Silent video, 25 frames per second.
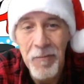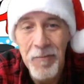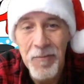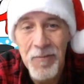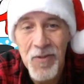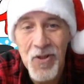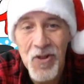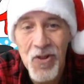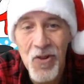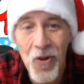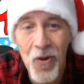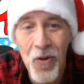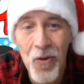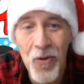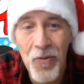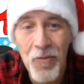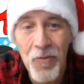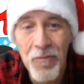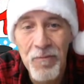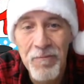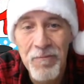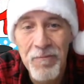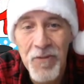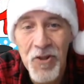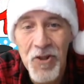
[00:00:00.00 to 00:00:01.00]
So
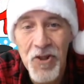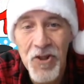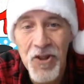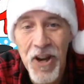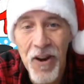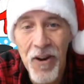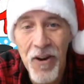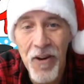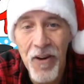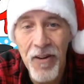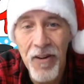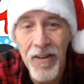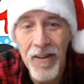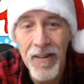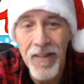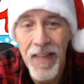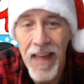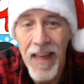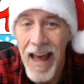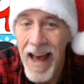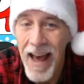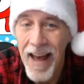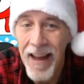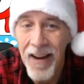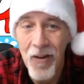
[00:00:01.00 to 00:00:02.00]
share
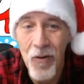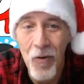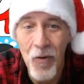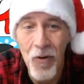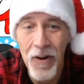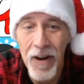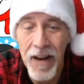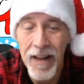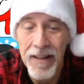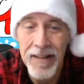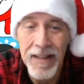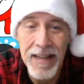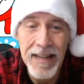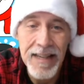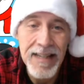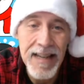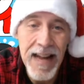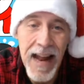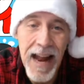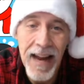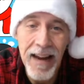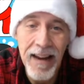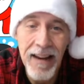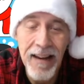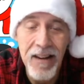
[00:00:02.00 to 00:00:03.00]
that, or at least
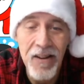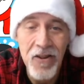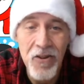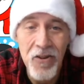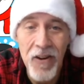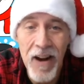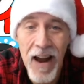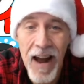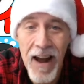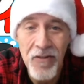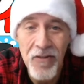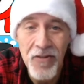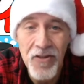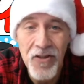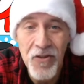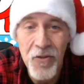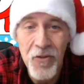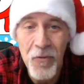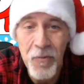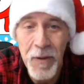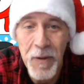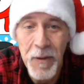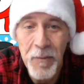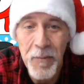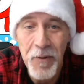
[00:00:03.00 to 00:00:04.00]
hang it in your house so
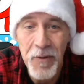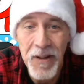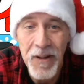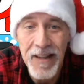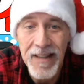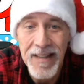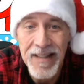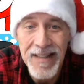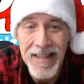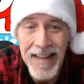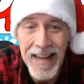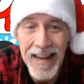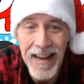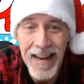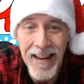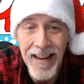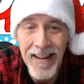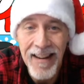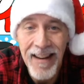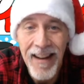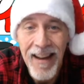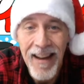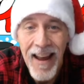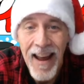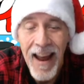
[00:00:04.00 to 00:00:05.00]
people can see it.
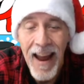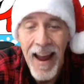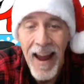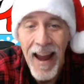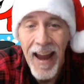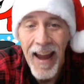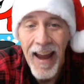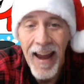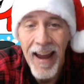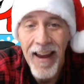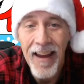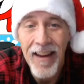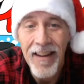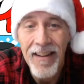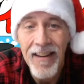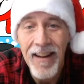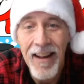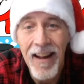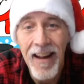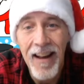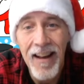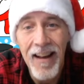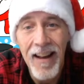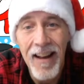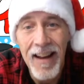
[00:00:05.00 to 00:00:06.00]
And
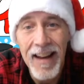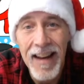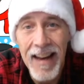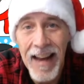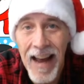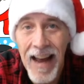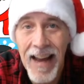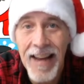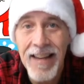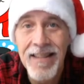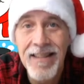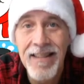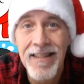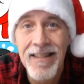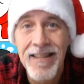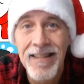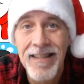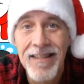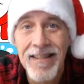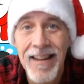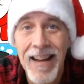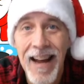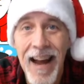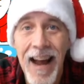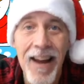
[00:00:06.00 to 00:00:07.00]
guys,
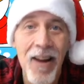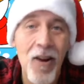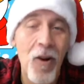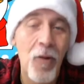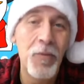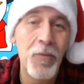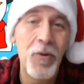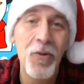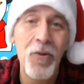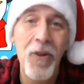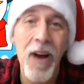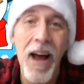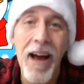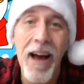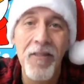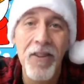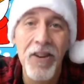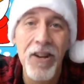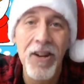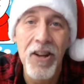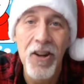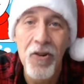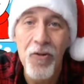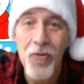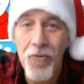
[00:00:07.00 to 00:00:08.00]
I hope you have an
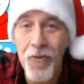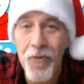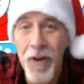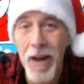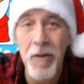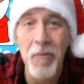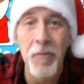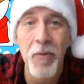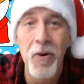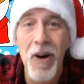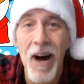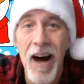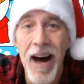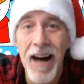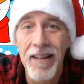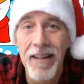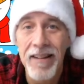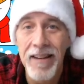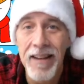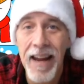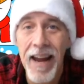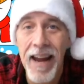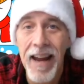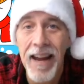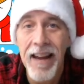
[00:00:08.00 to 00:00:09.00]
incredible
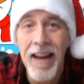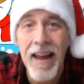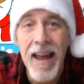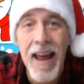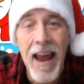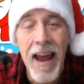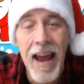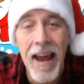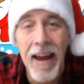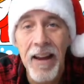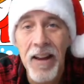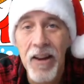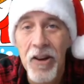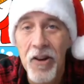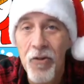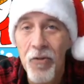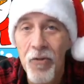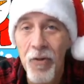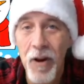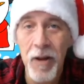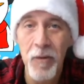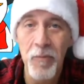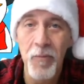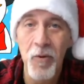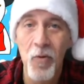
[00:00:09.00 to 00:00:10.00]
holiday and an
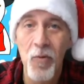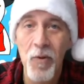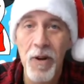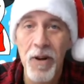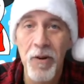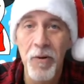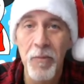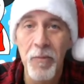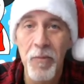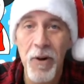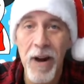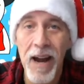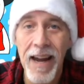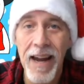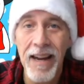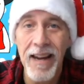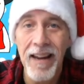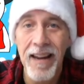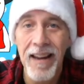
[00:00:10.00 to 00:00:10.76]
incredible winter break.